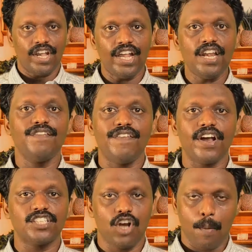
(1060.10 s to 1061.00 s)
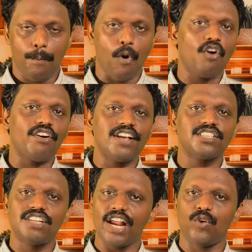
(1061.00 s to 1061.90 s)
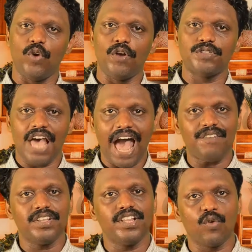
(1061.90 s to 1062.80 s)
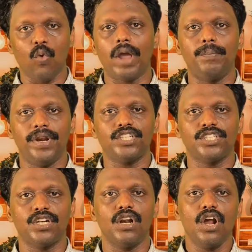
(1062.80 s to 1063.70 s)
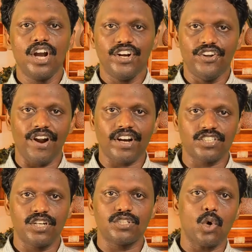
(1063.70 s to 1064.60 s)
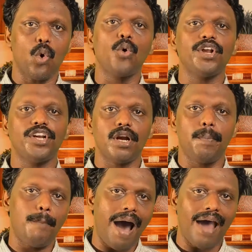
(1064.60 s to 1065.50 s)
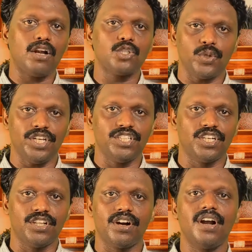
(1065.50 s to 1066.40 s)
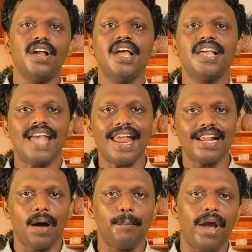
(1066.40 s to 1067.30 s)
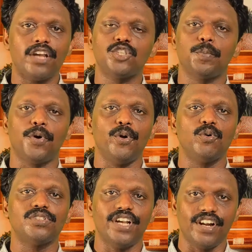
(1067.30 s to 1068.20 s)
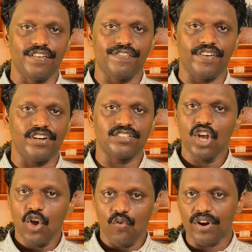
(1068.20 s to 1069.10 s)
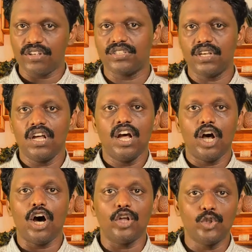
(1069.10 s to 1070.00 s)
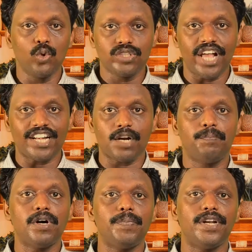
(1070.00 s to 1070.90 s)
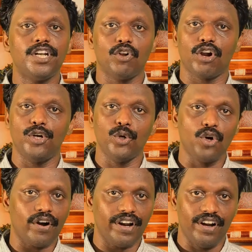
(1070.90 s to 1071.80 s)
In effect, polarized light waves having their vibration directions oriented parallel to each other can combine to produce interference, whereas those that are perpendicular do not